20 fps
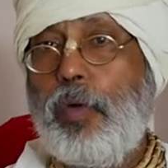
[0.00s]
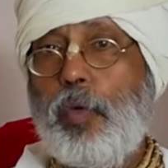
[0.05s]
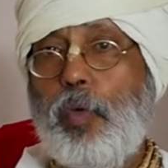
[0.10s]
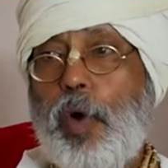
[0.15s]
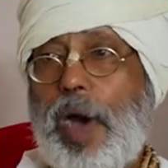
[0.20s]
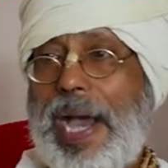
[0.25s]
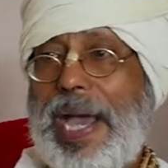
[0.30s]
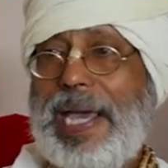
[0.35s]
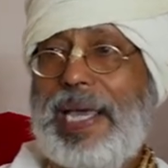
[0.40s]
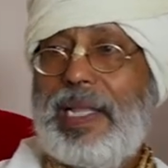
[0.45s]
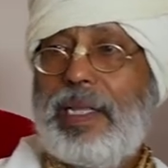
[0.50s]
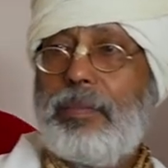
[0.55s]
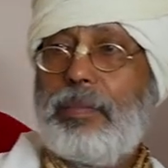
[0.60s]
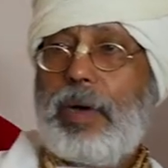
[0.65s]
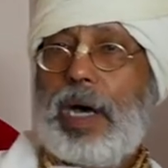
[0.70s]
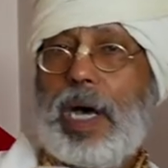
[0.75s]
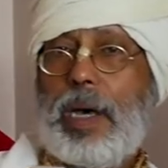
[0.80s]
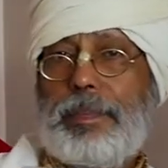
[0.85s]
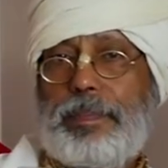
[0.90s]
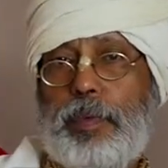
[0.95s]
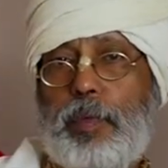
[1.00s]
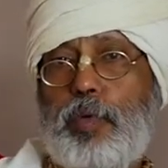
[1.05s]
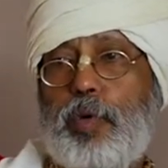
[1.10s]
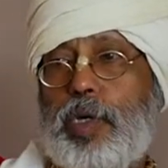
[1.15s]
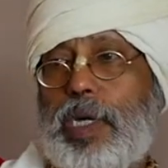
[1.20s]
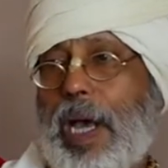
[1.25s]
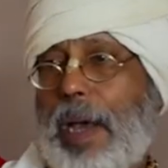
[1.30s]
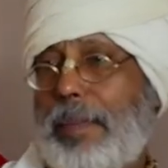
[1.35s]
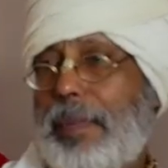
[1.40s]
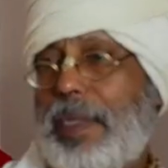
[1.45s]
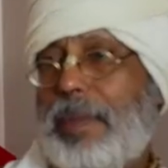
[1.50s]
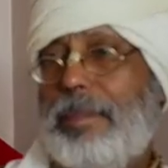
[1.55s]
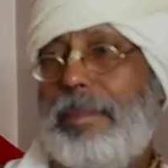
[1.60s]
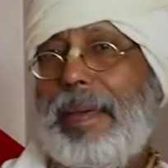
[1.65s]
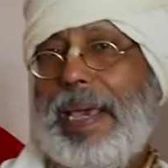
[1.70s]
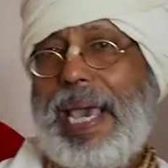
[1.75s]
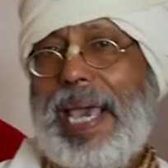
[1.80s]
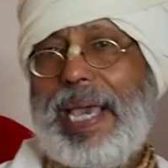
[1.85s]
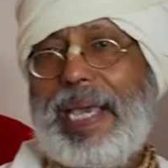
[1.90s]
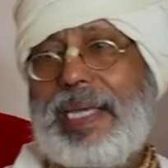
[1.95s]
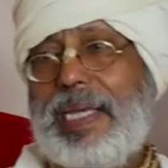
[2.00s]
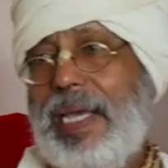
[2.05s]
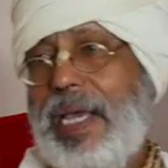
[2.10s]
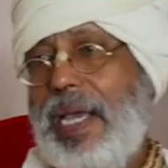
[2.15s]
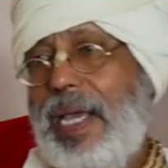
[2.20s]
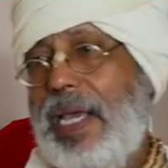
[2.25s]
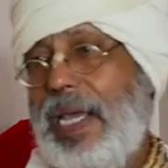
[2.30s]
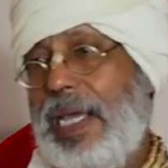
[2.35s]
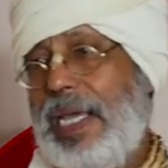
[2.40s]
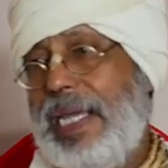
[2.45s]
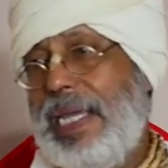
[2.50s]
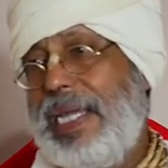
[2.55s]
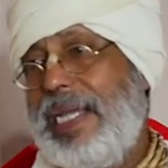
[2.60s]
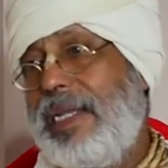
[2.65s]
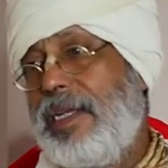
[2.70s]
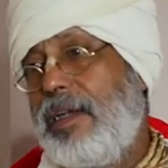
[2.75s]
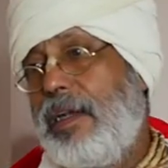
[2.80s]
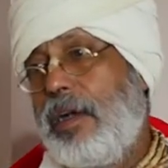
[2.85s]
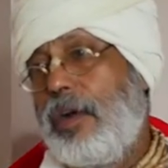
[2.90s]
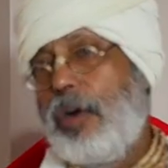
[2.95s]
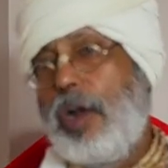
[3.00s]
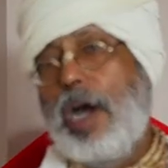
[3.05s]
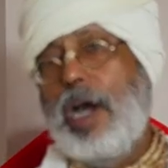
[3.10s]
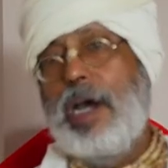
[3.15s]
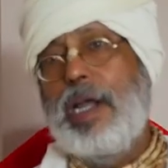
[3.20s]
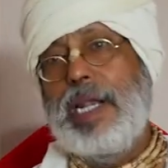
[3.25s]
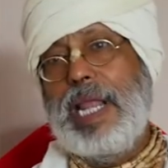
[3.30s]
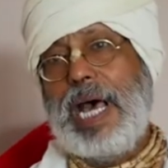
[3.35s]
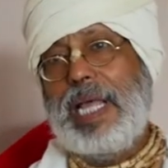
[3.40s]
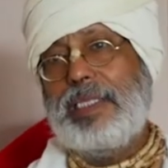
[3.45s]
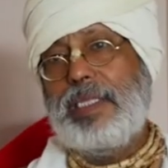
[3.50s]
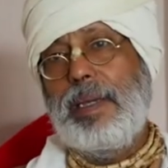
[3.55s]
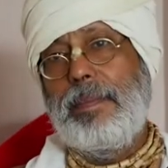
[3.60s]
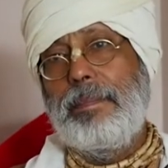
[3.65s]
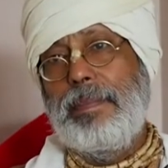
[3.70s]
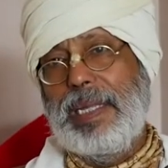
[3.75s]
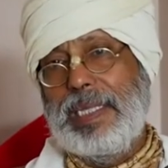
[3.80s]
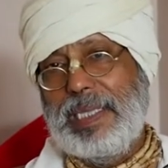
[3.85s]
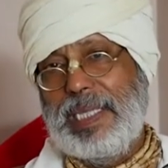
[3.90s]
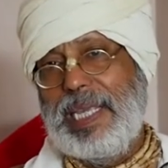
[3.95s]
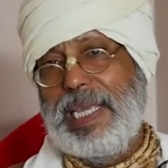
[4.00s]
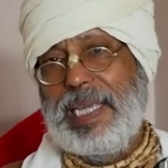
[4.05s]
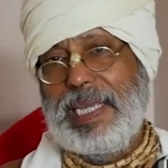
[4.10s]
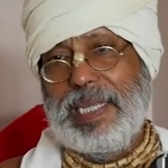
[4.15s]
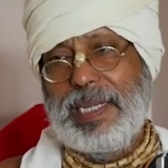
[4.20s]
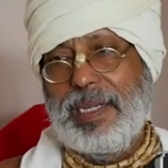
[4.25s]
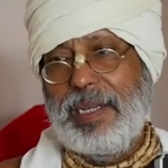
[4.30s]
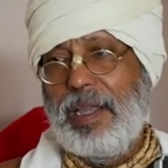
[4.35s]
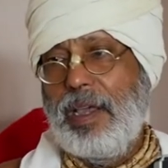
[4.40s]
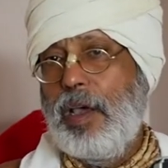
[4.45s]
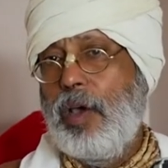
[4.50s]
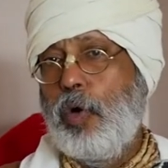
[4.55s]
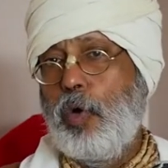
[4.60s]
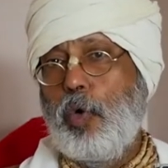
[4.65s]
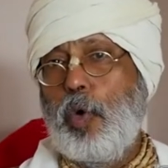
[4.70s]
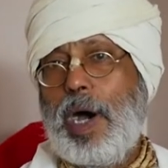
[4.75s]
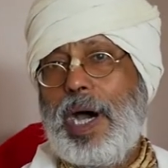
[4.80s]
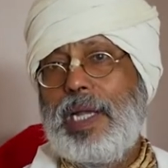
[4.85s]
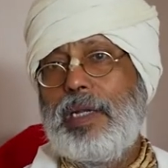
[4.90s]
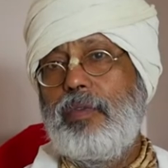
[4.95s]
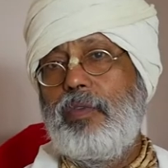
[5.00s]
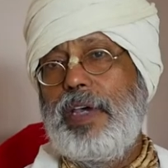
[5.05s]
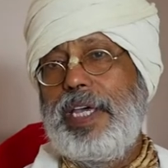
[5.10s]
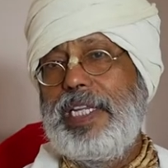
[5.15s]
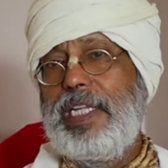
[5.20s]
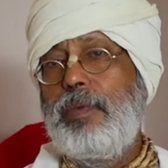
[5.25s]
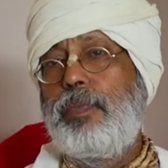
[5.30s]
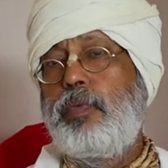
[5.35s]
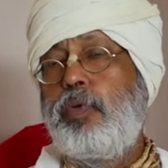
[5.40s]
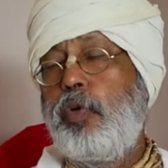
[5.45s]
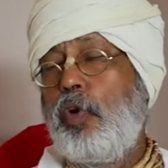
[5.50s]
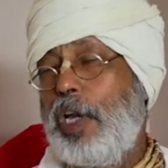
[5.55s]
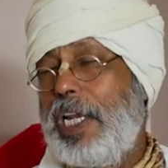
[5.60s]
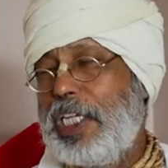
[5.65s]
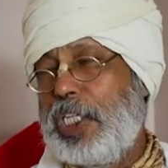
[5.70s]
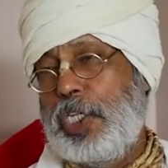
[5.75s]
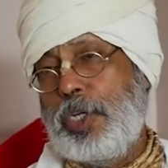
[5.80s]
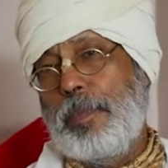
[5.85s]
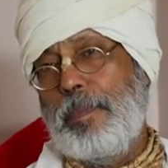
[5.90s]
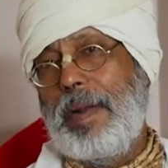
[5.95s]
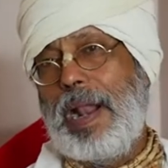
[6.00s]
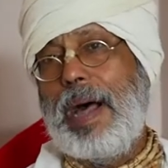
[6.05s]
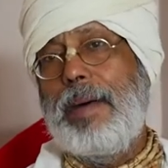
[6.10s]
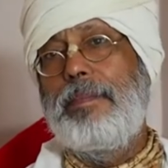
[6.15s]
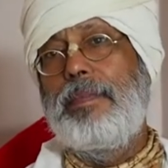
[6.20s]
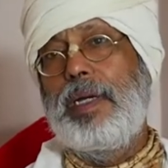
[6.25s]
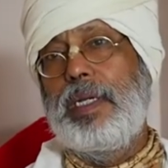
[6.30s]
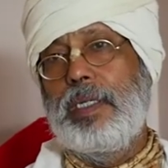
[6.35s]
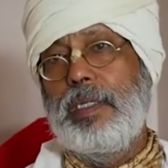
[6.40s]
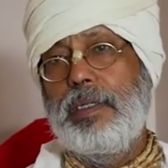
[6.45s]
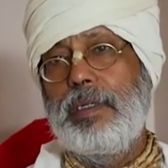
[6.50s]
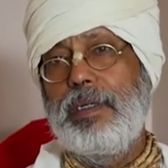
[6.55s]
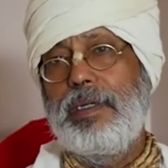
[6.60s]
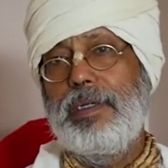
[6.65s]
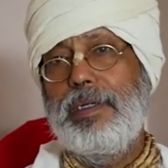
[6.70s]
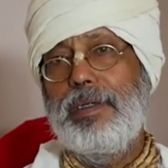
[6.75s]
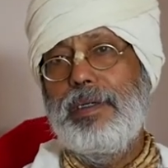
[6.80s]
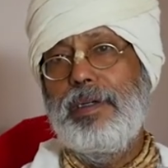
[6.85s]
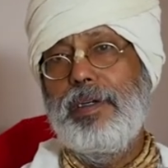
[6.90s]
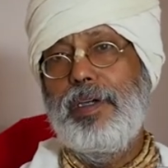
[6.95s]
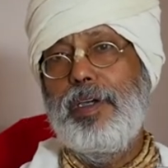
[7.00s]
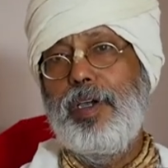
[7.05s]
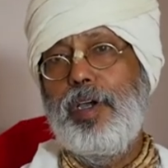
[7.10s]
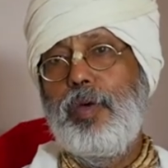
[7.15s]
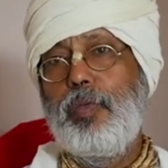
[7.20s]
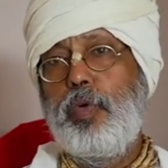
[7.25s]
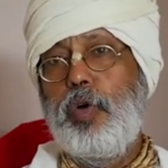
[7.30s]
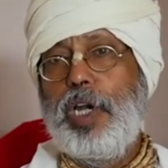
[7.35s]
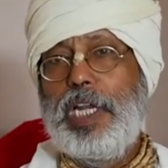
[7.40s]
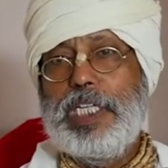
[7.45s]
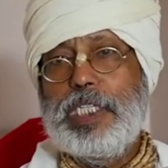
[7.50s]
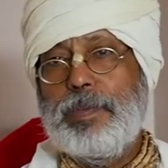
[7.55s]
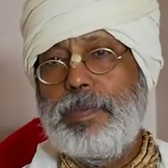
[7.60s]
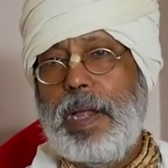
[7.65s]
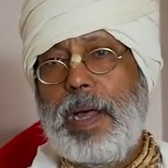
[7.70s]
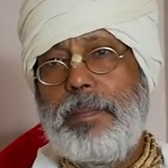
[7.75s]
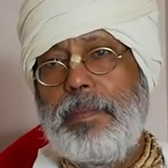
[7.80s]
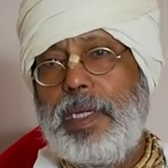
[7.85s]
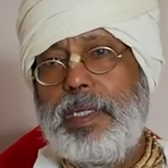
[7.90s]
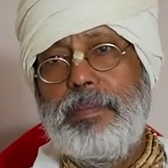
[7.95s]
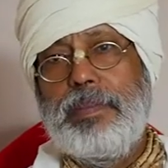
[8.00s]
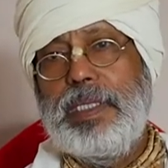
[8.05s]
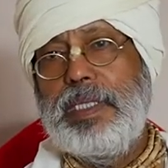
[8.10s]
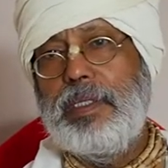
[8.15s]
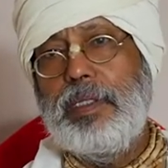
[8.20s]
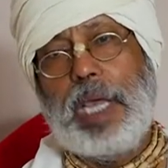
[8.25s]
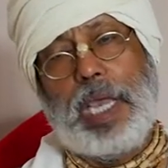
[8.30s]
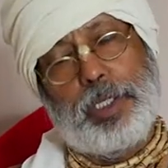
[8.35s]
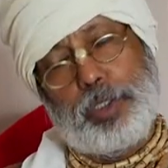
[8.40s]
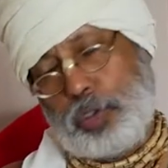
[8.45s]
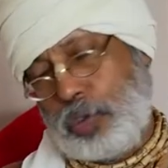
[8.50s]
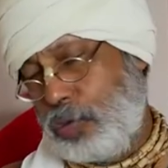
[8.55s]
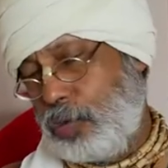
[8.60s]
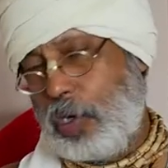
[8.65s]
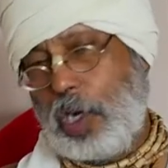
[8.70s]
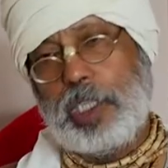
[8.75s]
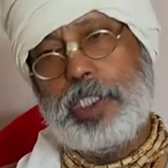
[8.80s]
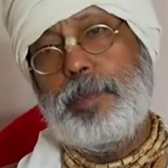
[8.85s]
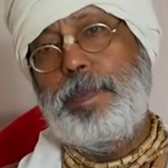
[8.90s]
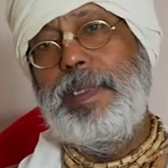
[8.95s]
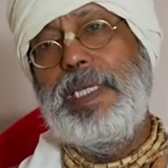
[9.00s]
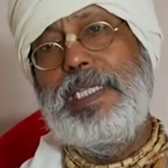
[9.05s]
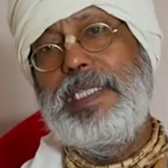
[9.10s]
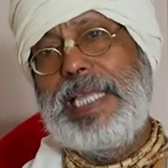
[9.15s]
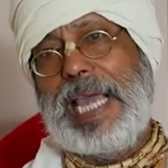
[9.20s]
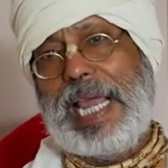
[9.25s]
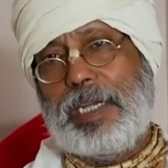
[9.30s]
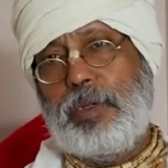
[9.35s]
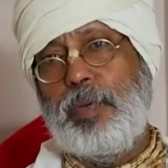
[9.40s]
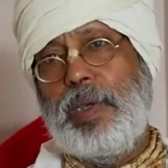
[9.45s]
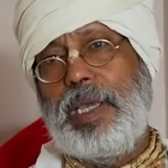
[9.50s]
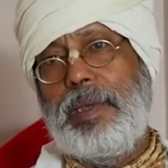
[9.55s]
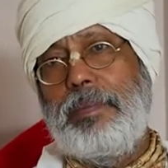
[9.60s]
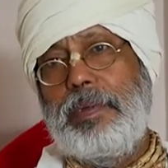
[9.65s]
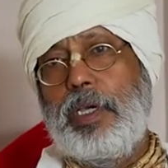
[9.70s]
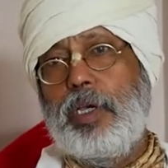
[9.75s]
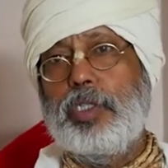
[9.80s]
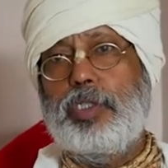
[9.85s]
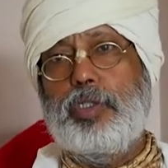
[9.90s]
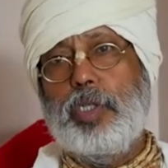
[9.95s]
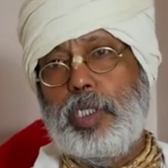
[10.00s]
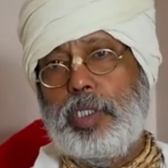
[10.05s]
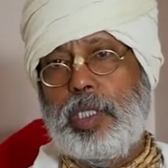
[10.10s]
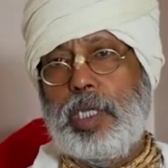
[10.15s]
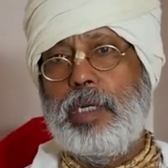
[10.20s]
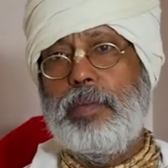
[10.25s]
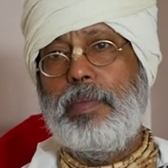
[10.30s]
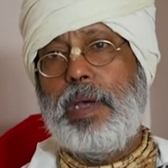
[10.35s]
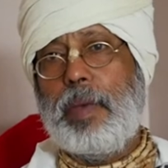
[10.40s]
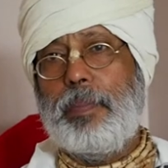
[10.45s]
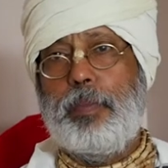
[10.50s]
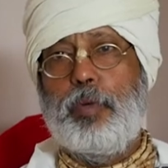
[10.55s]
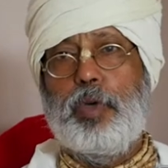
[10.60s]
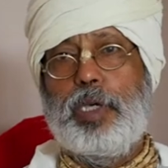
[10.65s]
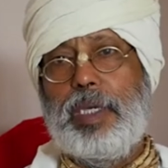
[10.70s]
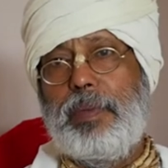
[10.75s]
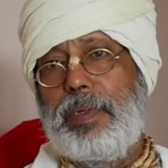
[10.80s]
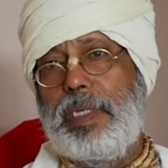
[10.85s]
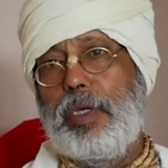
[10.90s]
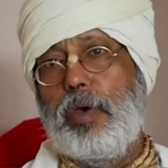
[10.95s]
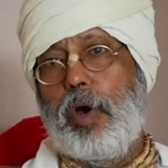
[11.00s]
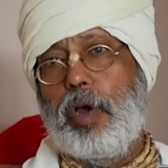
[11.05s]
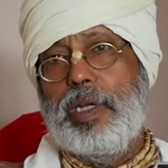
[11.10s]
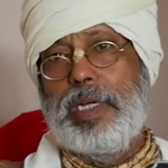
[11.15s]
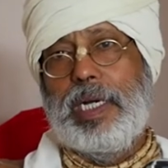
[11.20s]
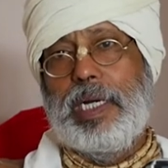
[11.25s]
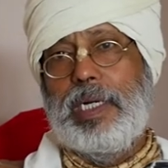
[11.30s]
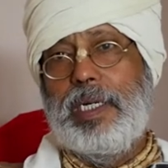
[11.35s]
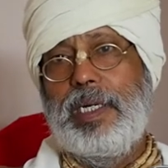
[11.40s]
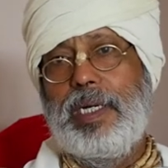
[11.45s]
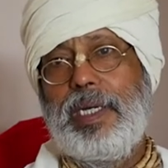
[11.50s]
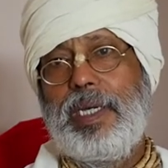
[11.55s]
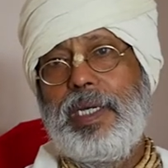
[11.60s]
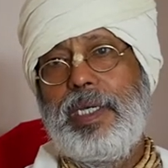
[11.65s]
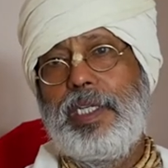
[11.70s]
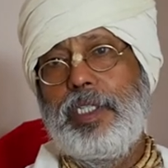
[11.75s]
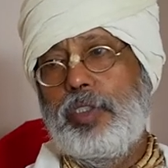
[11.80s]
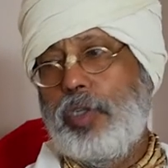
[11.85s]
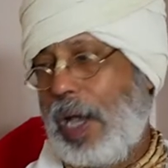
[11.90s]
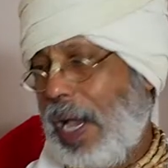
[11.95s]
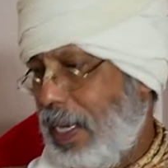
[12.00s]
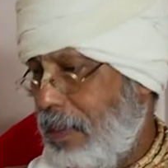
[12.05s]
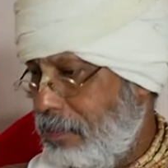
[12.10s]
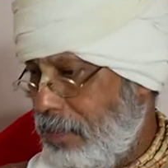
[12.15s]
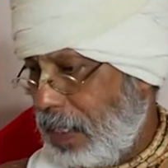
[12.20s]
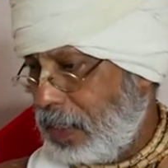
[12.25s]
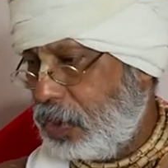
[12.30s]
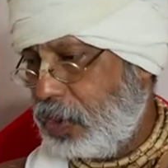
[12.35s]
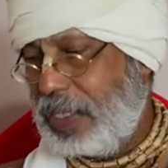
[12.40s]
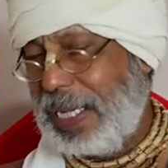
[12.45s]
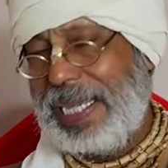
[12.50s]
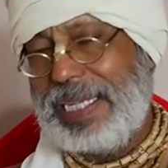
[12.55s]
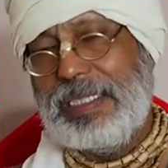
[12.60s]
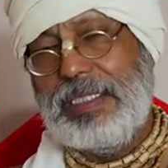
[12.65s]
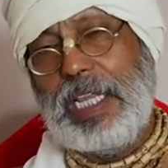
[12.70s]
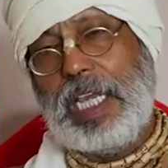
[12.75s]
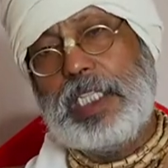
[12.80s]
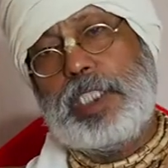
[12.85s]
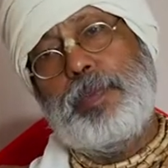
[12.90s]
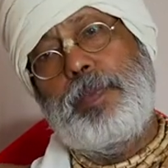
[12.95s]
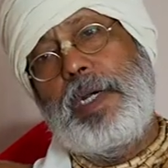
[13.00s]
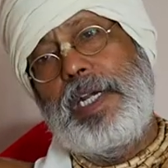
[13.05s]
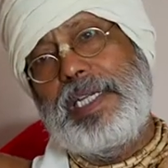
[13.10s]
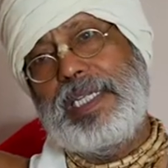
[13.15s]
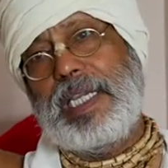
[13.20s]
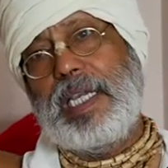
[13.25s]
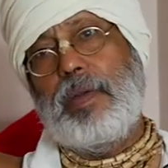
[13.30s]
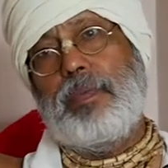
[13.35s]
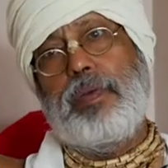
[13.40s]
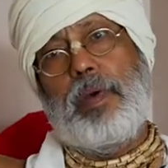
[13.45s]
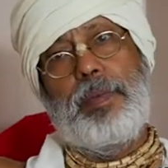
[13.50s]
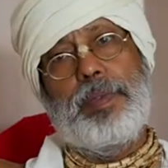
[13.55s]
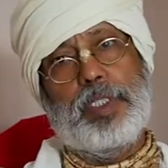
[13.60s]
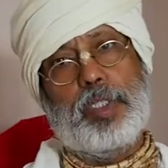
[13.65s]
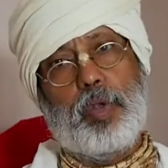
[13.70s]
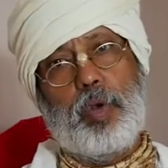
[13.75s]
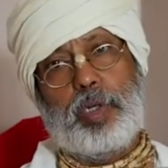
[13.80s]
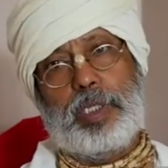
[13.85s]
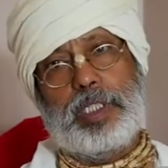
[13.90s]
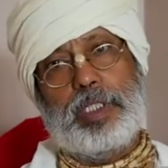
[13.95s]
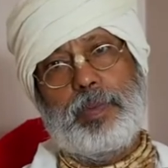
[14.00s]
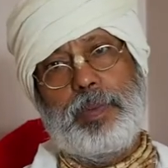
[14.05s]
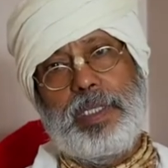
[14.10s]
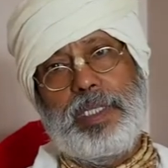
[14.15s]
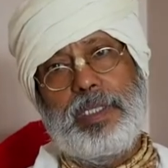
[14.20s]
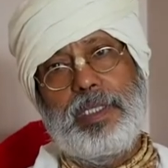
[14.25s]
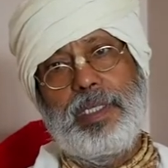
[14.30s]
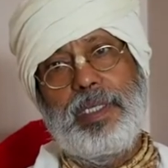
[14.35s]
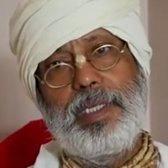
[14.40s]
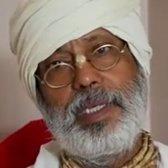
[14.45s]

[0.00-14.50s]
while Mahaprabhu coming back in Ranganatha Mandir, one very foolish Brahman. Foolish Brahman means I should not speak that way because Chaitanya Mahaprabhu giving honor. So I must take dust particle from his lotus feet.